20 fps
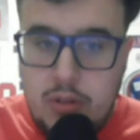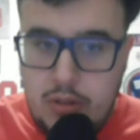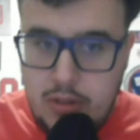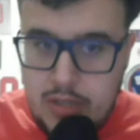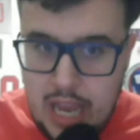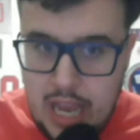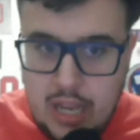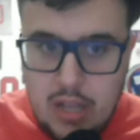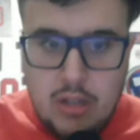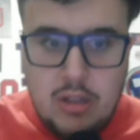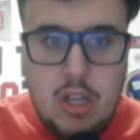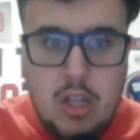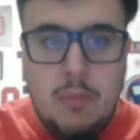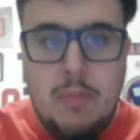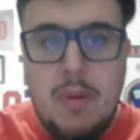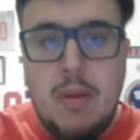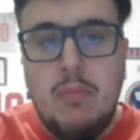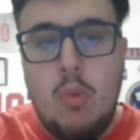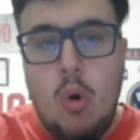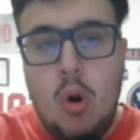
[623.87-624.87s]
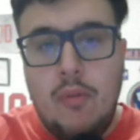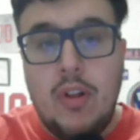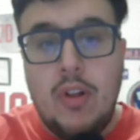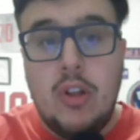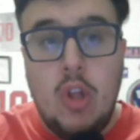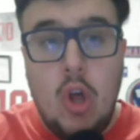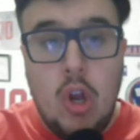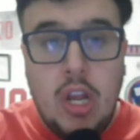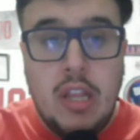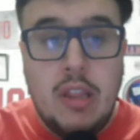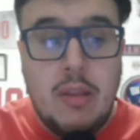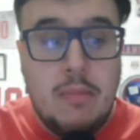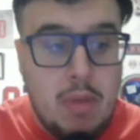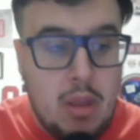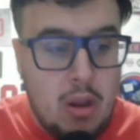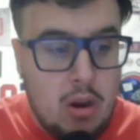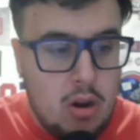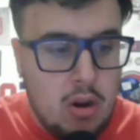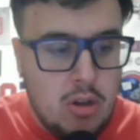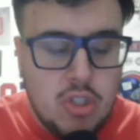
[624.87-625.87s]
take a little bit more of a look in the
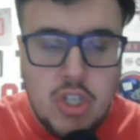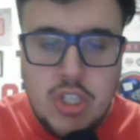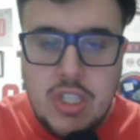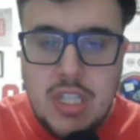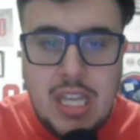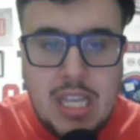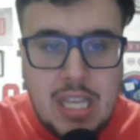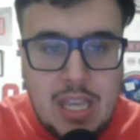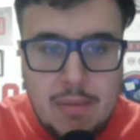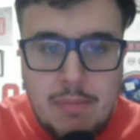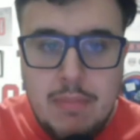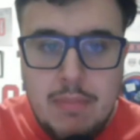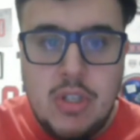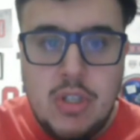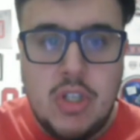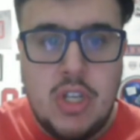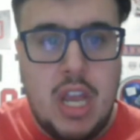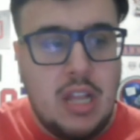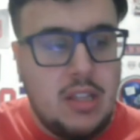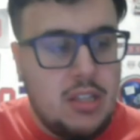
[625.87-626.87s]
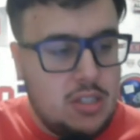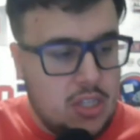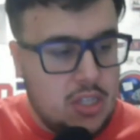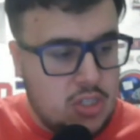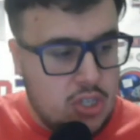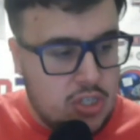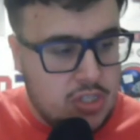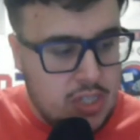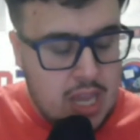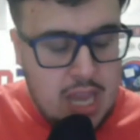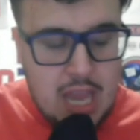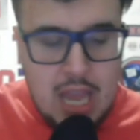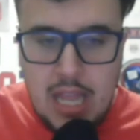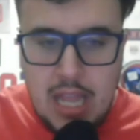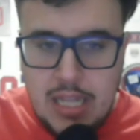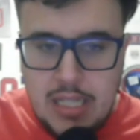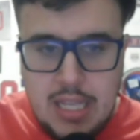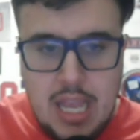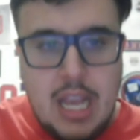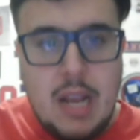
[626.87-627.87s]
mirror just to give them a chance to just
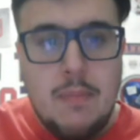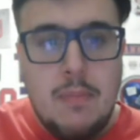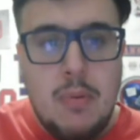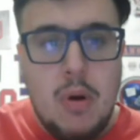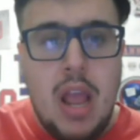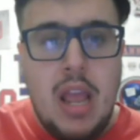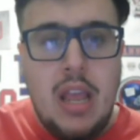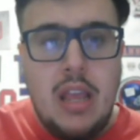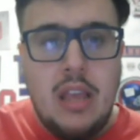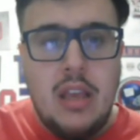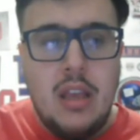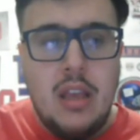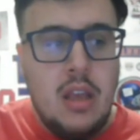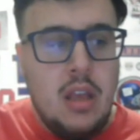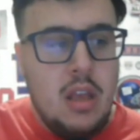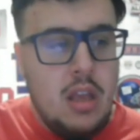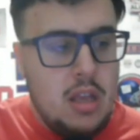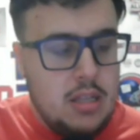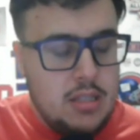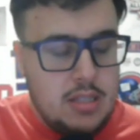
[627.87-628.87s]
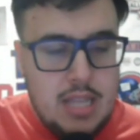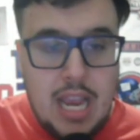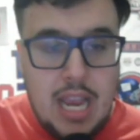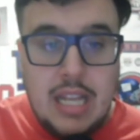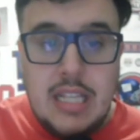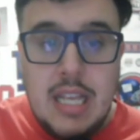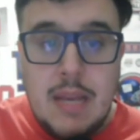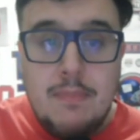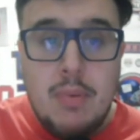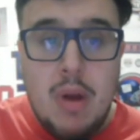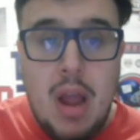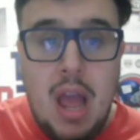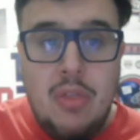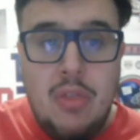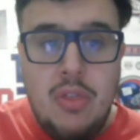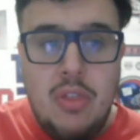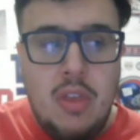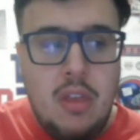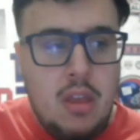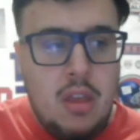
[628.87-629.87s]
take a break, take a deep
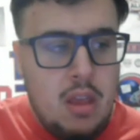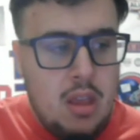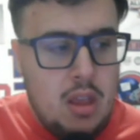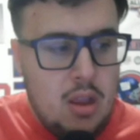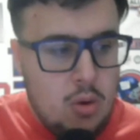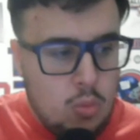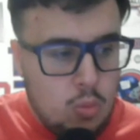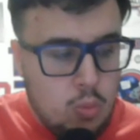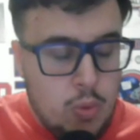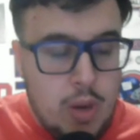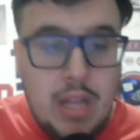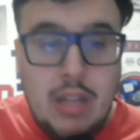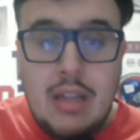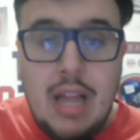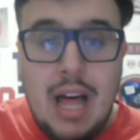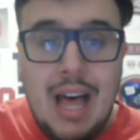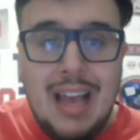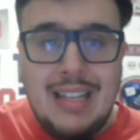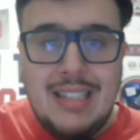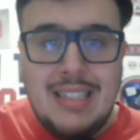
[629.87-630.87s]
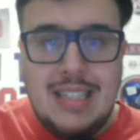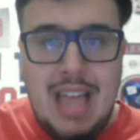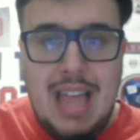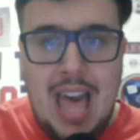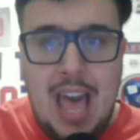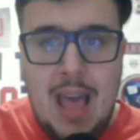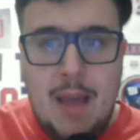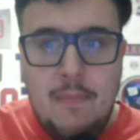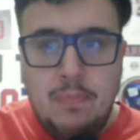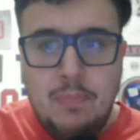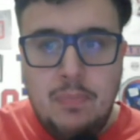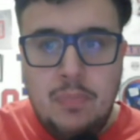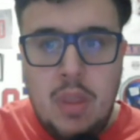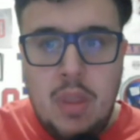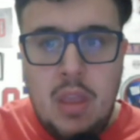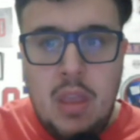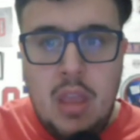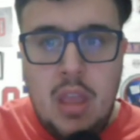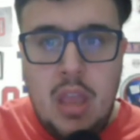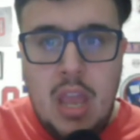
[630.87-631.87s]
breath, realize that
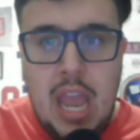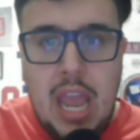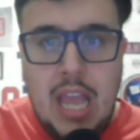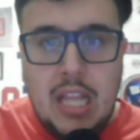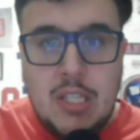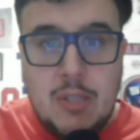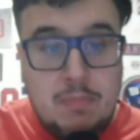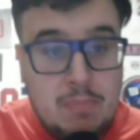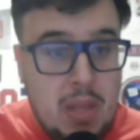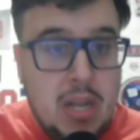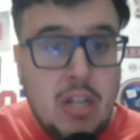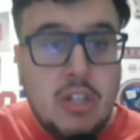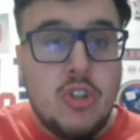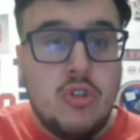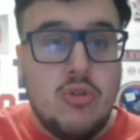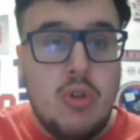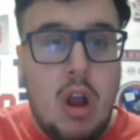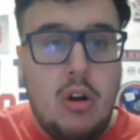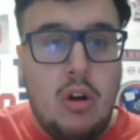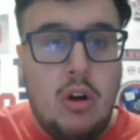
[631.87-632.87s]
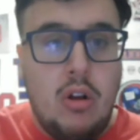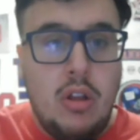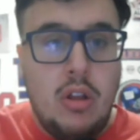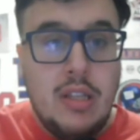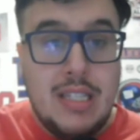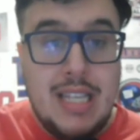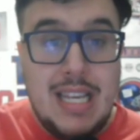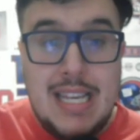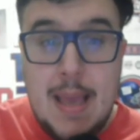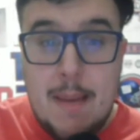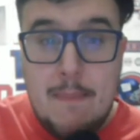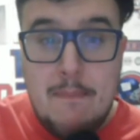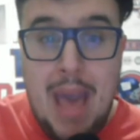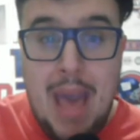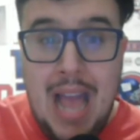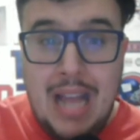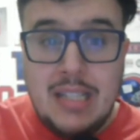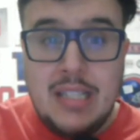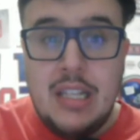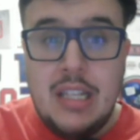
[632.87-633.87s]
it's been a struggle to get
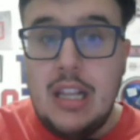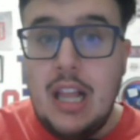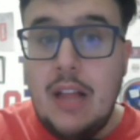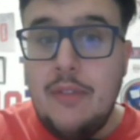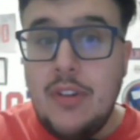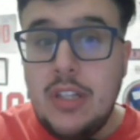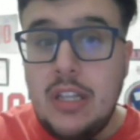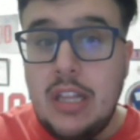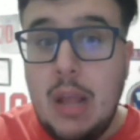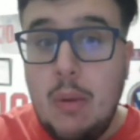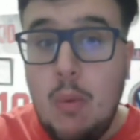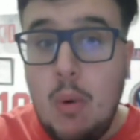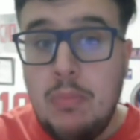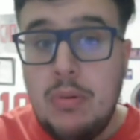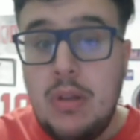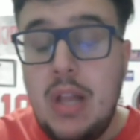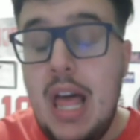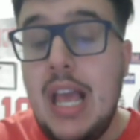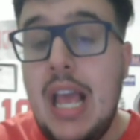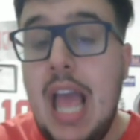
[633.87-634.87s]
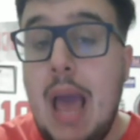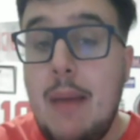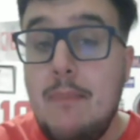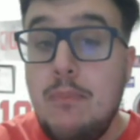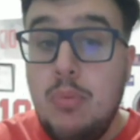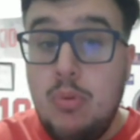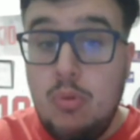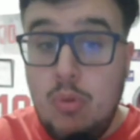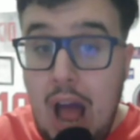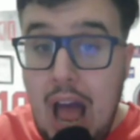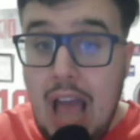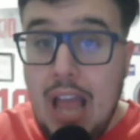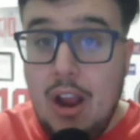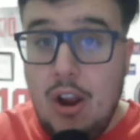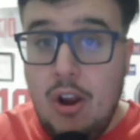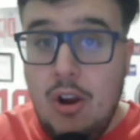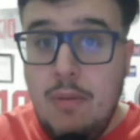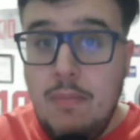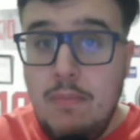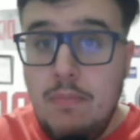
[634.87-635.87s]
back to the level that they were playing at
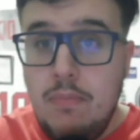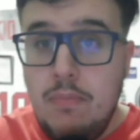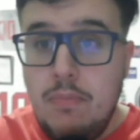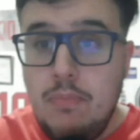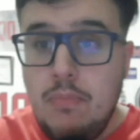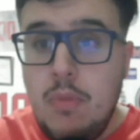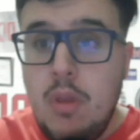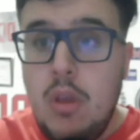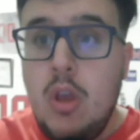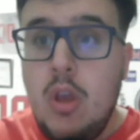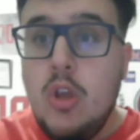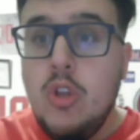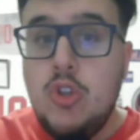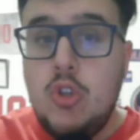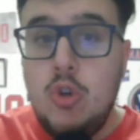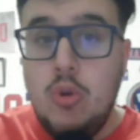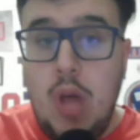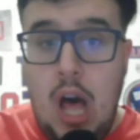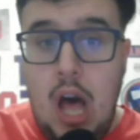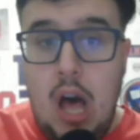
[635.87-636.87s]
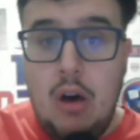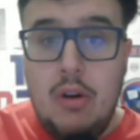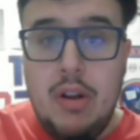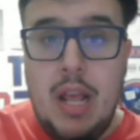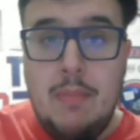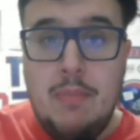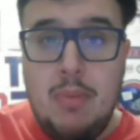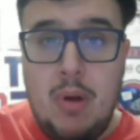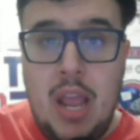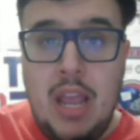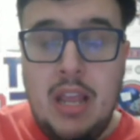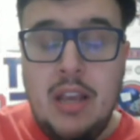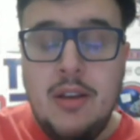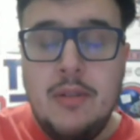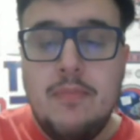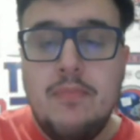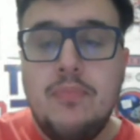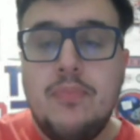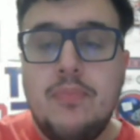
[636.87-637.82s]
prior to the holiday break,